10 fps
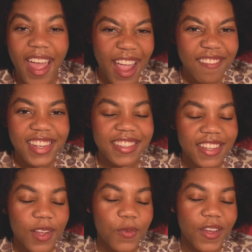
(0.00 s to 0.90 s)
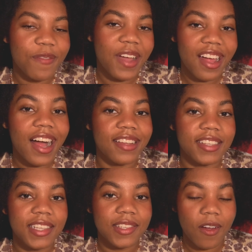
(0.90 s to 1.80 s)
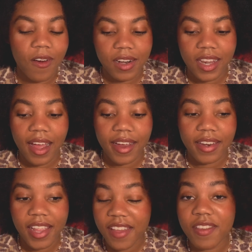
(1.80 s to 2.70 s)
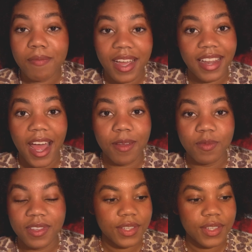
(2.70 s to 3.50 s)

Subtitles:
Every single one of my classes are online, even my labs.